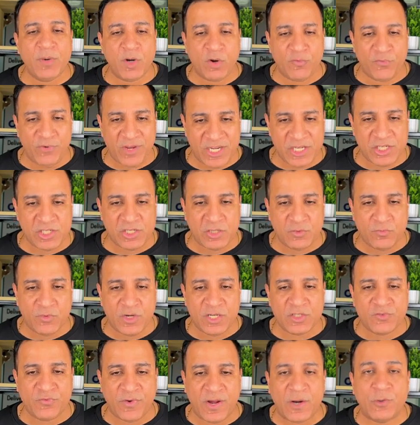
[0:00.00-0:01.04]
of variation
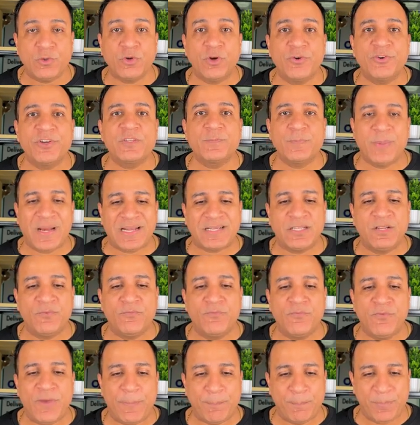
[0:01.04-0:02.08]
words found on respective
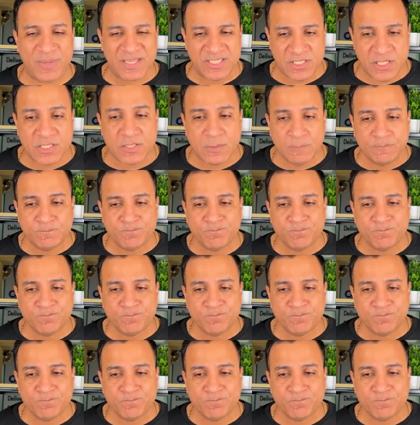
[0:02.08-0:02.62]
web pages.